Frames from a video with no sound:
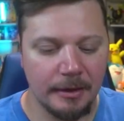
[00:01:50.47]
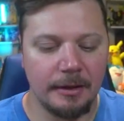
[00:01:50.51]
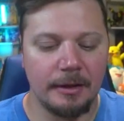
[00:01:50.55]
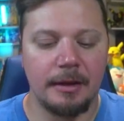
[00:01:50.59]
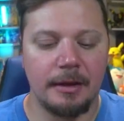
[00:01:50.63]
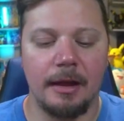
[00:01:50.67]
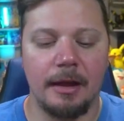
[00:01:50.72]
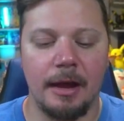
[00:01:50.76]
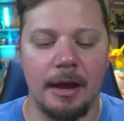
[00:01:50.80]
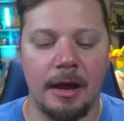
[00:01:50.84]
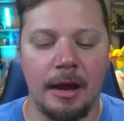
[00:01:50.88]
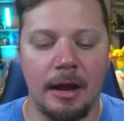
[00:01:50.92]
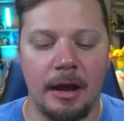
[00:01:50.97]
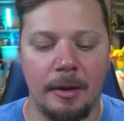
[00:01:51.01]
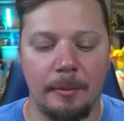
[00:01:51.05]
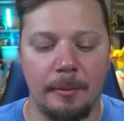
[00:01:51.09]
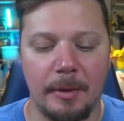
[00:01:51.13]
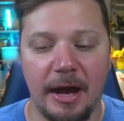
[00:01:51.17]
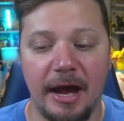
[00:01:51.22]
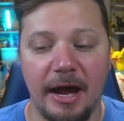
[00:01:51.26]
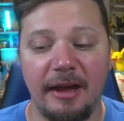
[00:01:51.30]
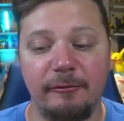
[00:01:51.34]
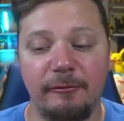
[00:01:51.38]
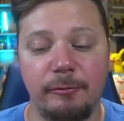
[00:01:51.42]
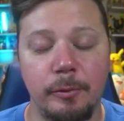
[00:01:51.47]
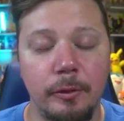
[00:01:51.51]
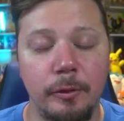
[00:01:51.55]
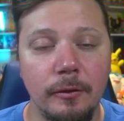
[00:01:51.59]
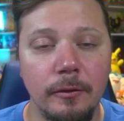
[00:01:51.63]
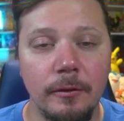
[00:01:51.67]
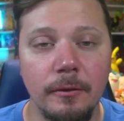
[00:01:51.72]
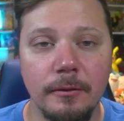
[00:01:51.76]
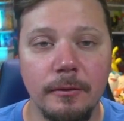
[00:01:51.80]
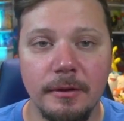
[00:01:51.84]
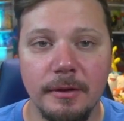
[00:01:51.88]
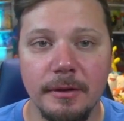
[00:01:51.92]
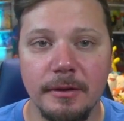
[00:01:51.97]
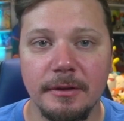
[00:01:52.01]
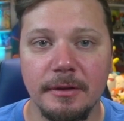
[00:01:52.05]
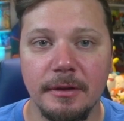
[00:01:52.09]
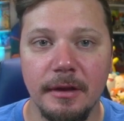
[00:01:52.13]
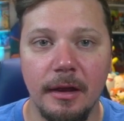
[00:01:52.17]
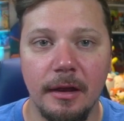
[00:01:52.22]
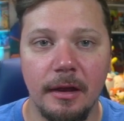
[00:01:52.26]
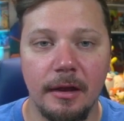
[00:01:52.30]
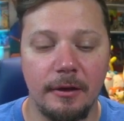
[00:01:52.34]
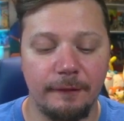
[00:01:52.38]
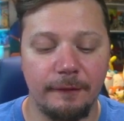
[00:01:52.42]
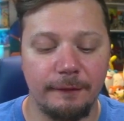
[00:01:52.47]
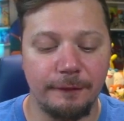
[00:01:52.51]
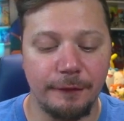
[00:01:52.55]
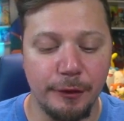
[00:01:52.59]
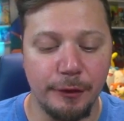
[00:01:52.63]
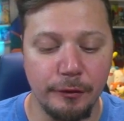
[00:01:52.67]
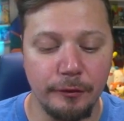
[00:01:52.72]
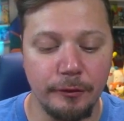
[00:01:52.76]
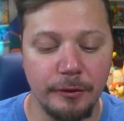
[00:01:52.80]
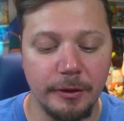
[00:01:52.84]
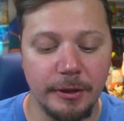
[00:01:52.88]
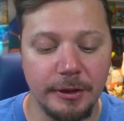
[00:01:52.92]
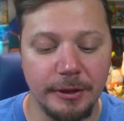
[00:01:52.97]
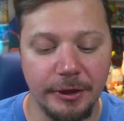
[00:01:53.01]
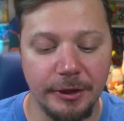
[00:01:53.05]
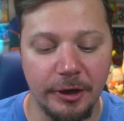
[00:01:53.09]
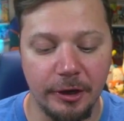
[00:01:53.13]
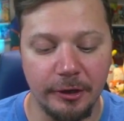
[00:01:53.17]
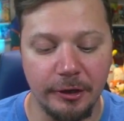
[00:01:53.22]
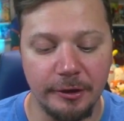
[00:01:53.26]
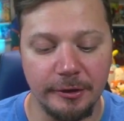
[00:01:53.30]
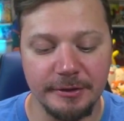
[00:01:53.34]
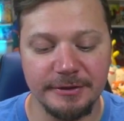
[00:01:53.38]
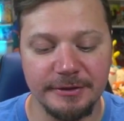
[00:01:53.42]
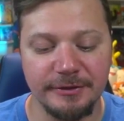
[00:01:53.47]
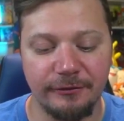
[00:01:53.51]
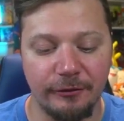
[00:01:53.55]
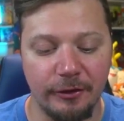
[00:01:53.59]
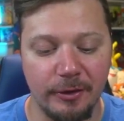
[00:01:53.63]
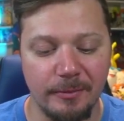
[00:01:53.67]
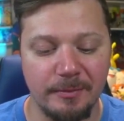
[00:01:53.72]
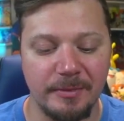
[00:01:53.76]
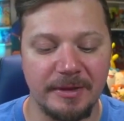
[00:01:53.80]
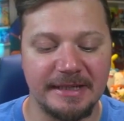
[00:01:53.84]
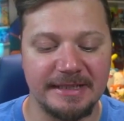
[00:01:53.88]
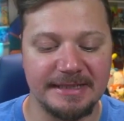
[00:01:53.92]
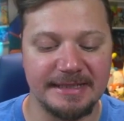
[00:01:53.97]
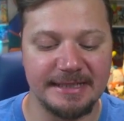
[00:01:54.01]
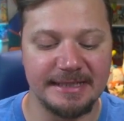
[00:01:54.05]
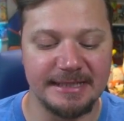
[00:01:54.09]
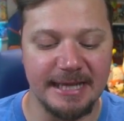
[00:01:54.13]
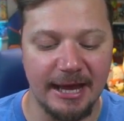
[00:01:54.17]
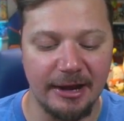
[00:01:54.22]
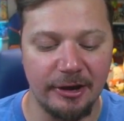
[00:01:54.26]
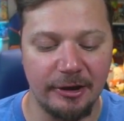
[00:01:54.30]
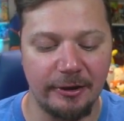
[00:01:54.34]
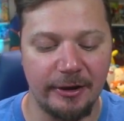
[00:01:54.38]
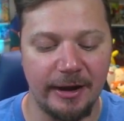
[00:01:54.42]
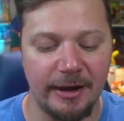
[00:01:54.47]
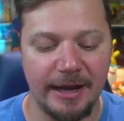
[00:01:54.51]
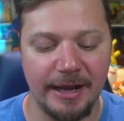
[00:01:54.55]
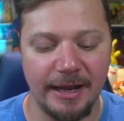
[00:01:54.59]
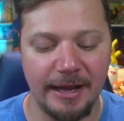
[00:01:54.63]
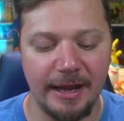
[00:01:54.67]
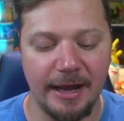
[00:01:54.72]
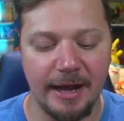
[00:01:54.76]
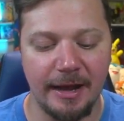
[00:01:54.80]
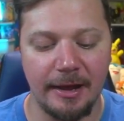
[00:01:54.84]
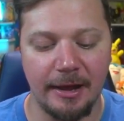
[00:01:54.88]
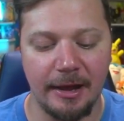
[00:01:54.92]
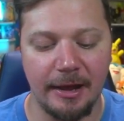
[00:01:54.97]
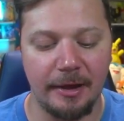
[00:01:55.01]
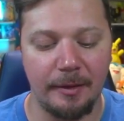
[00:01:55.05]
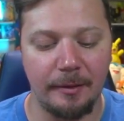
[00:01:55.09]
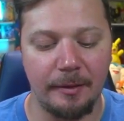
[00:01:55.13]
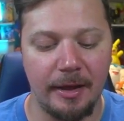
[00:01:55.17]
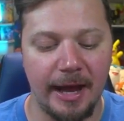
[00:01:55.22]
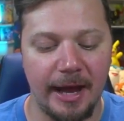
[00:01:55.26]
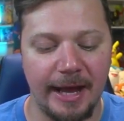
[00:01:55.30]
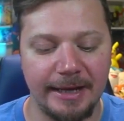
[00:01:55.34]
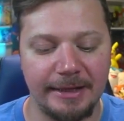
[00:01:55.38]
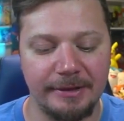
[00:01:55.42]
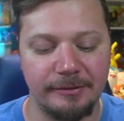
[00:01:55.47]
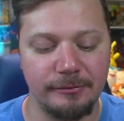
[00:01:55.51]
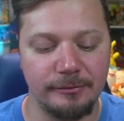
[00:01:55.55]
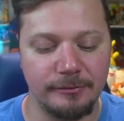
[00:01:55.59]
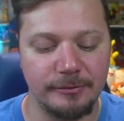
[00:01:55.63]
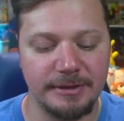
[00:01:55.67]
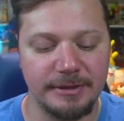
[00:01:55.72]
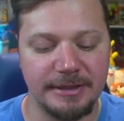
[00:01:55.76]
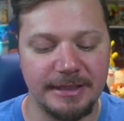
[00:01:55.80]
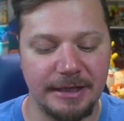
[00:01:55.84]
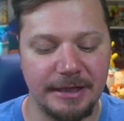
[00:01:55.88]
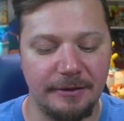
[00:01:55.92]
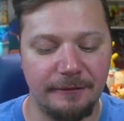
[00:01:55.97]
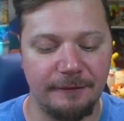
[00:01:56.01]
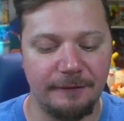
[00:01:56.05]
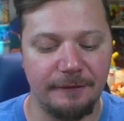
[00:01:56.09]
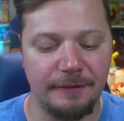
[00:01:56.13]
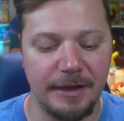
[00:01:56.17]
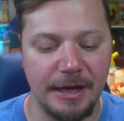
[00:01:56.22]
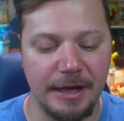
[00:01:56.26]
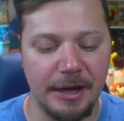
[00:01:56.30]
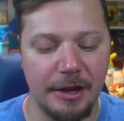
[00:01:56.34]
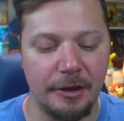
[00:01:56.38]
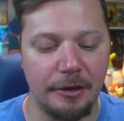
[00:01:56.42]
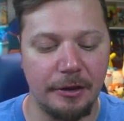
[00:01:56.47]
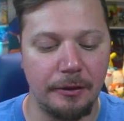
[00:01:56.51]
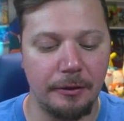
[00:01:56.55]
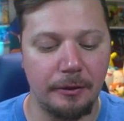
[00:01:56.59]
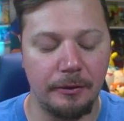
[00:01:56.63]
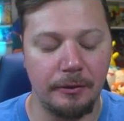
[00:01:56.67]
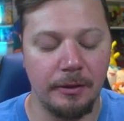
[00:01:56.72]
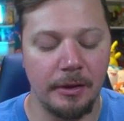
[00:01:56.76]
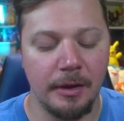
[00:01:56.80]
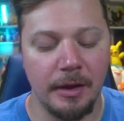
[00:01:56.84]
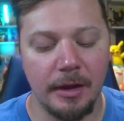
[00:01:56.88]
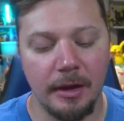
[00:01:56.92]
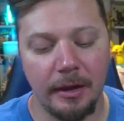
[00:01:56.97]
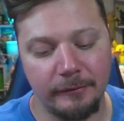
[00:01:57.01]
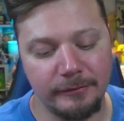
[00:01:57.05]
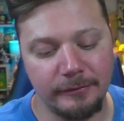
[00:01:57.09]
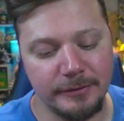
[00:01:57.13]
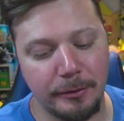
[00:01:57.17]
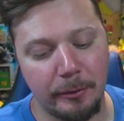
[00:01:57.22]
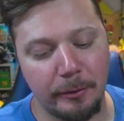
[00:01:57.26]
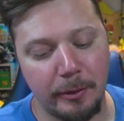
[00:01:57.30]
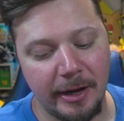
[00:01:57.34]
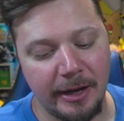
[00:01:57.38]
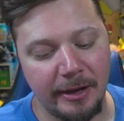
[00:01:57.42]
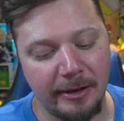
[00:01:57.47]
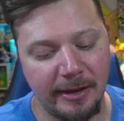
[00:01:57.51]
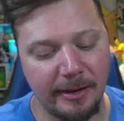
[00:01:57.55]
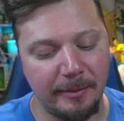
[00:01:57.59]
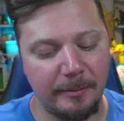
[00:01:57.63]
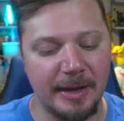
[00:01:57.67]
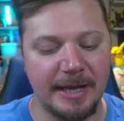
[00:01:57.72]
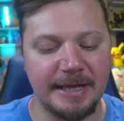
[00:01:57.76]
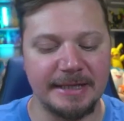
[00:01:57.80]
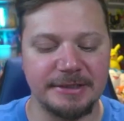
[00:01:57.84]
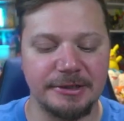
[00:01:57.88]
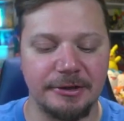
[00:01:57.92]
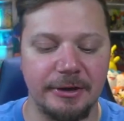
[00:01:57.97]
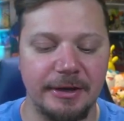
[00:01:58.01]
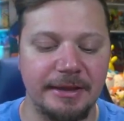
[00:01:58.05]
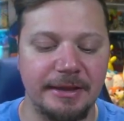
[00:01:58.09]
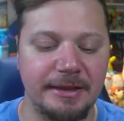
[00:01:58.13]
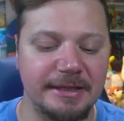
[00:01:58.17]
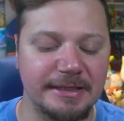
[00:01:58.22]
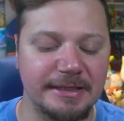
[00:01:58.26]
I've pulled a few good cards from this set already. I did a video of Twilight Masquerade this